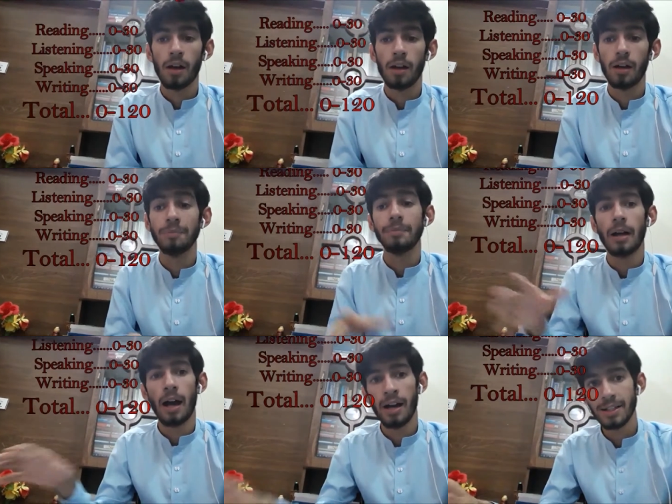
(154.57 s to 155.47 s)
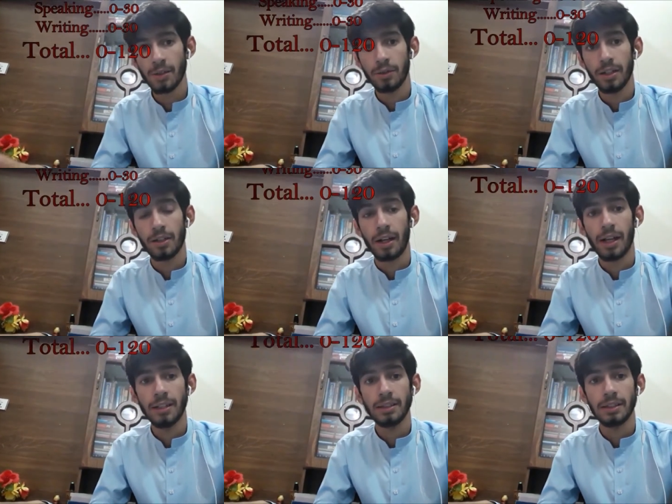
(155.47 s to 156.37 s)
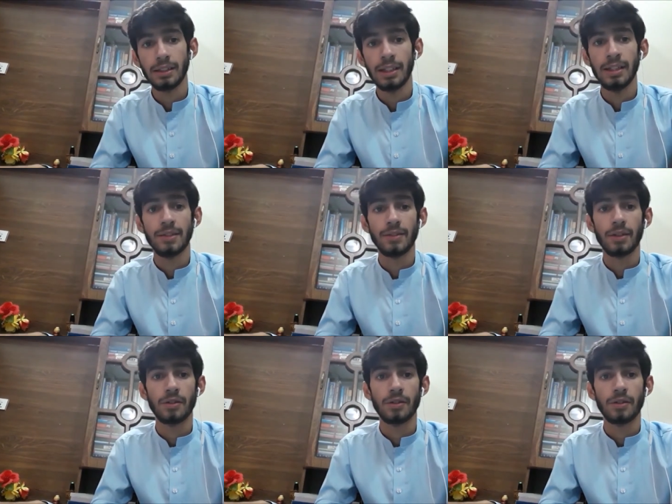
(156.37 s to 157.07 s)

Uh, IELTS on the other hand is